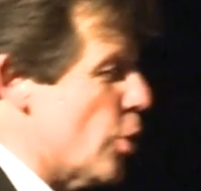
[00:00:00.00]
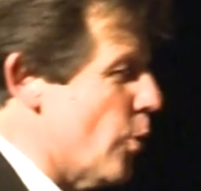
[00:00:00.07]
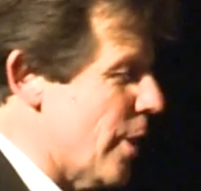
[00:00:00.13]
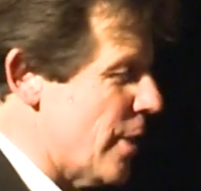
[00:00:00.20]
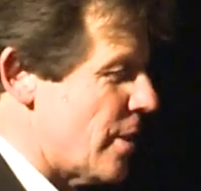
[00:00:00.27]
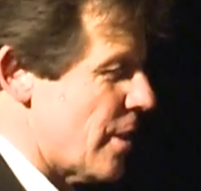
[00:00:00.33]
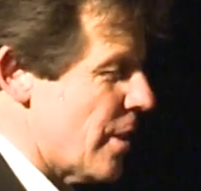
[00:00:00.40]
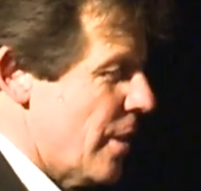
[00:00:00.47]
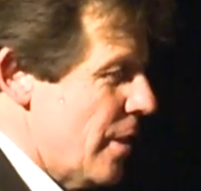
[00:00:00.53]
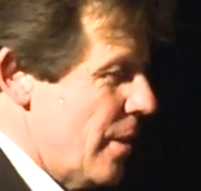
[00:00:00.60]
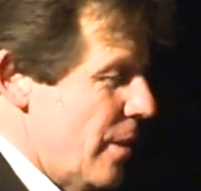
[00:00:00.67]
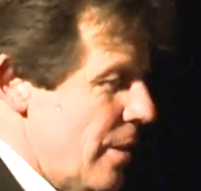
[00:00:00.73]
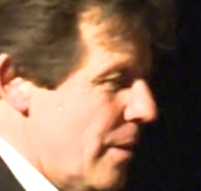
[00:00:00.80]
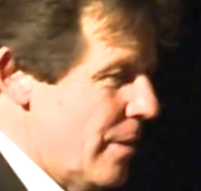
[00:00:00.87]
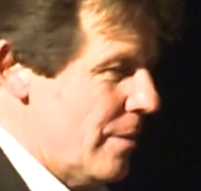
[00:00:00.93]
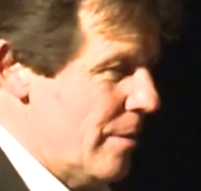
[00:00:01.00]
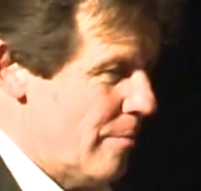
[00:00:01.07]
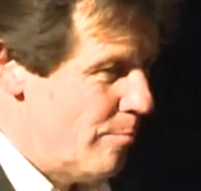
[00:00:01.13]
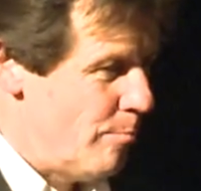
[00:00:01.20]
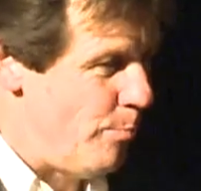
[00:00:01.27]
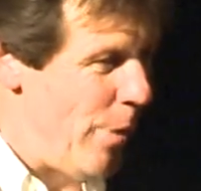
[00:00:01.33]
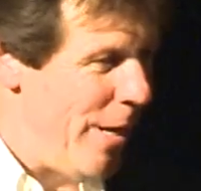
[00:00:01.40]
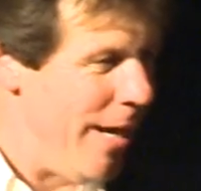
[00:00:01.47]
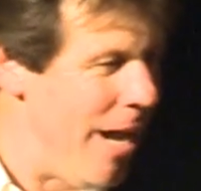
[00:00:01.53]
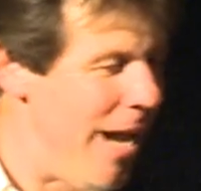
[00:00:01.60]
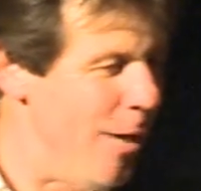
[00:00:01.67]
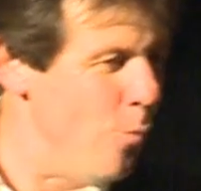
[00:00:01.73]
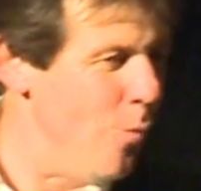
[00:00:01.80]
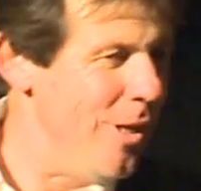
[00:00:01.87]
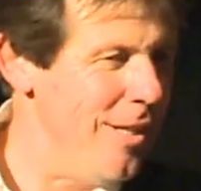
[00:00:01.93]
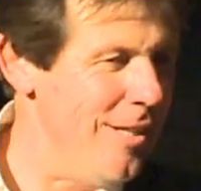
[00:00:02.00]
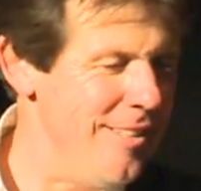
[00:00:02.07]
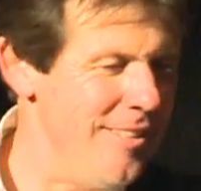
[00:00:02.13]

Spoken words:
do it. But I will.